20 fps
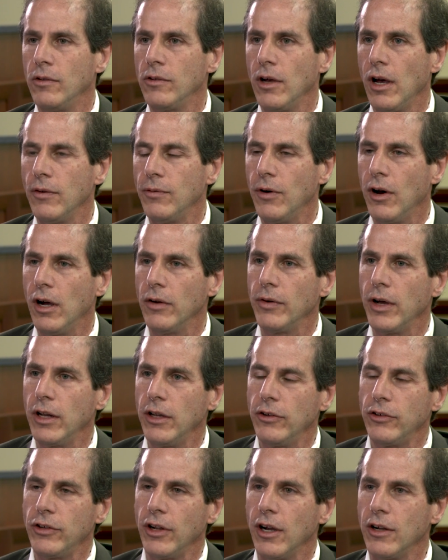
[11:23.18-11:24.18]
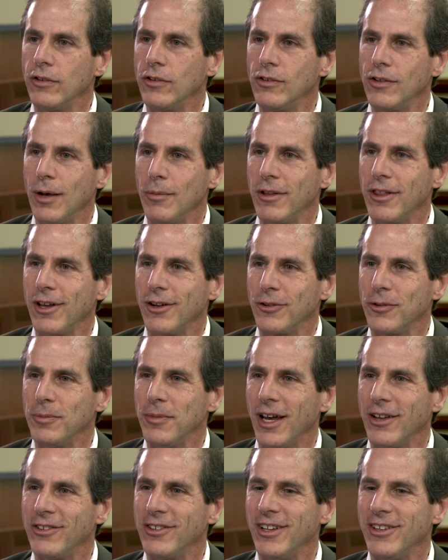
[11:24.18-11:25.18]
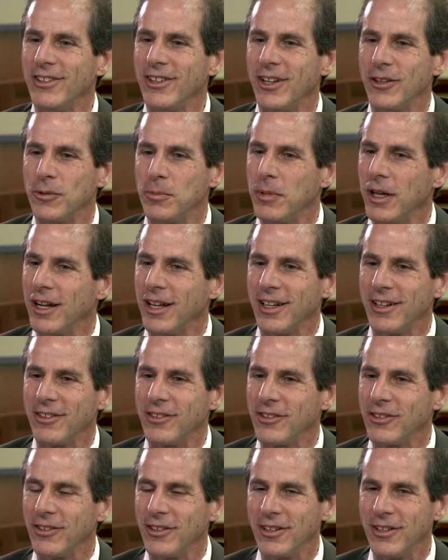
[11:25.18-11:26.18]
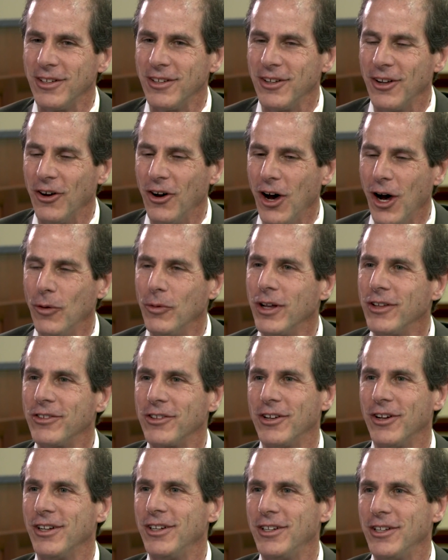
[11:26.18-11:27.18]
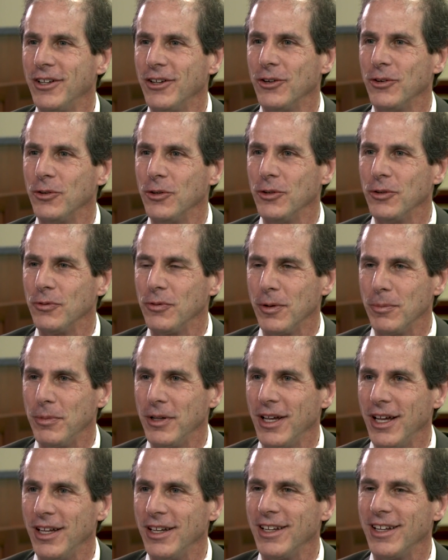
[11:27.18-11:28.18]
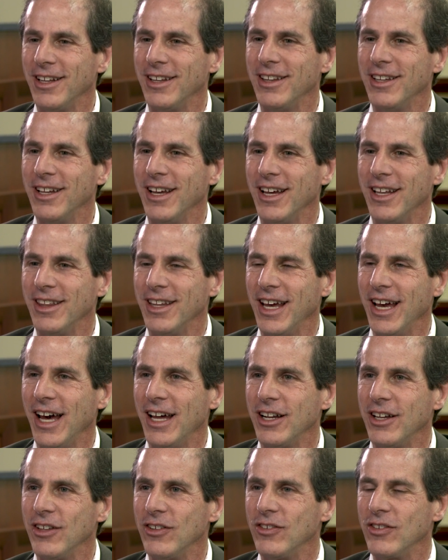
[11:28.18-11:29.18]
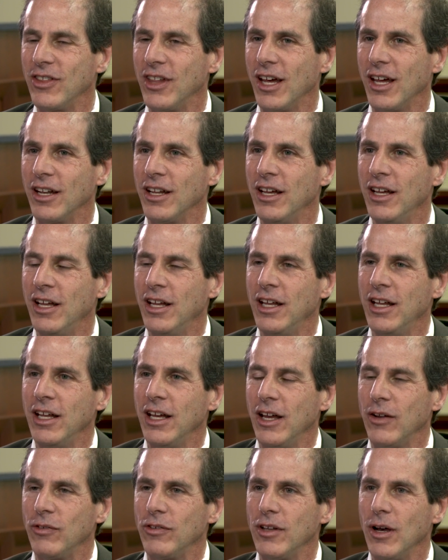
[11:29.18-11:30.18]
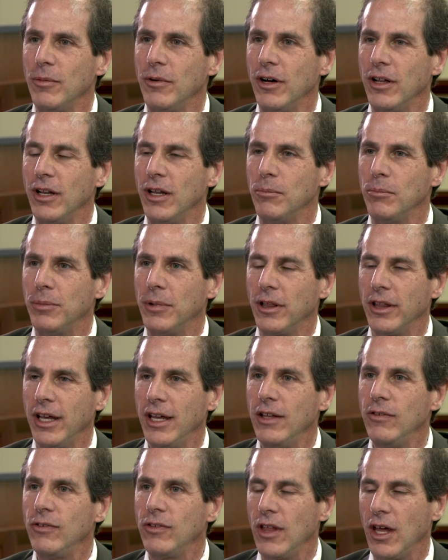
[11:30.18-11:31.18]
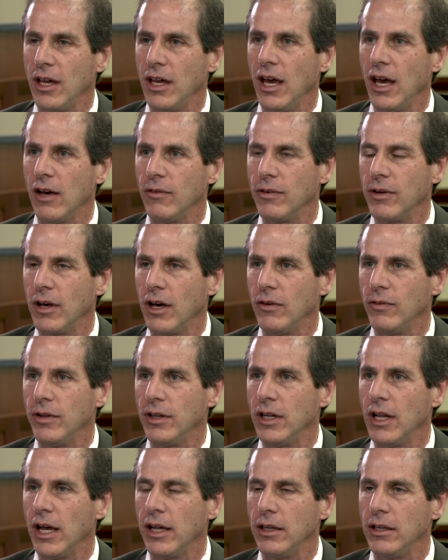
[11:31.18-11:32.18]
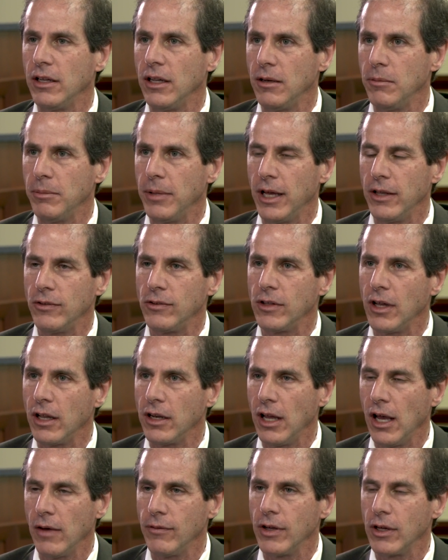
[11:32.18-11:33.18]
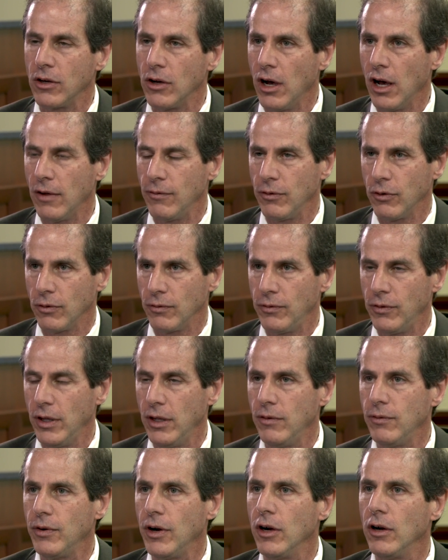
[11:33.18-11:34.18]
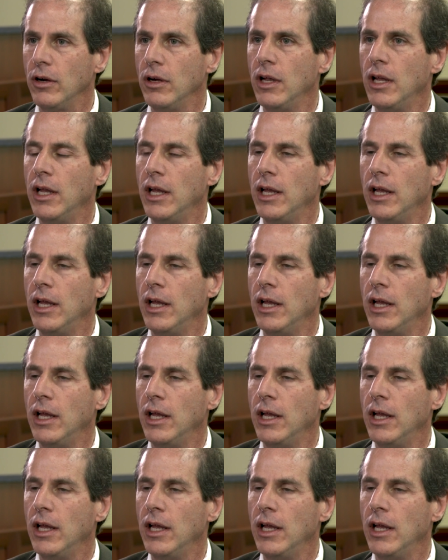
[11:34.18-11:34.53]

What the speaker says: So I've already shared some of those messages, but it's always good to repeat, and that is that if someone believes they have COVID-19 based on having cough or fever,